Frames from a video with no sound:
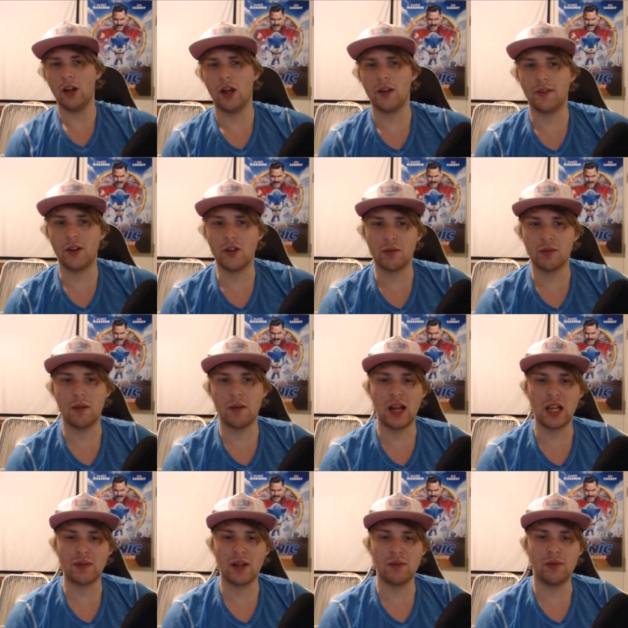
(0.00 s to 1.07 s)
all of YouTube land. My
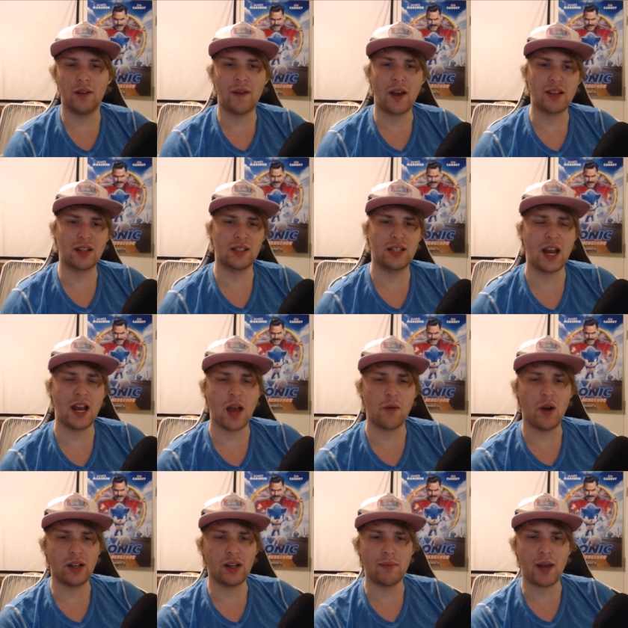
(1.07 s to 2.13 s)
name is Wildboy5699.
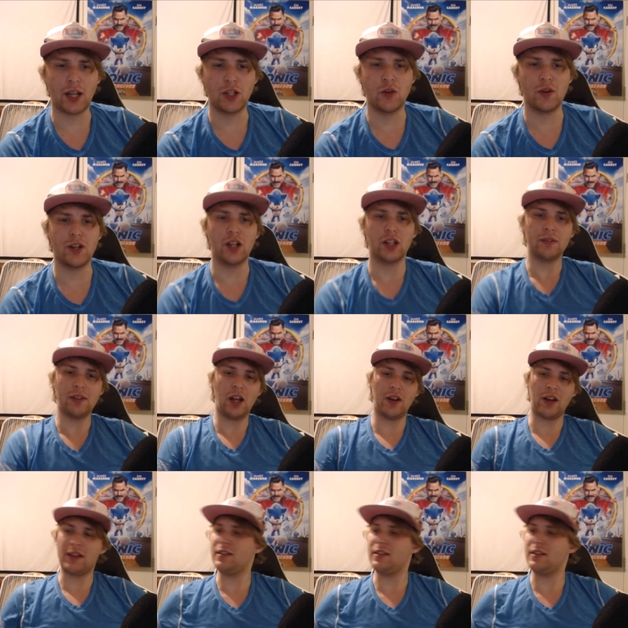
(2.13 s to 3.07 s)
Welcome back to another video. Now,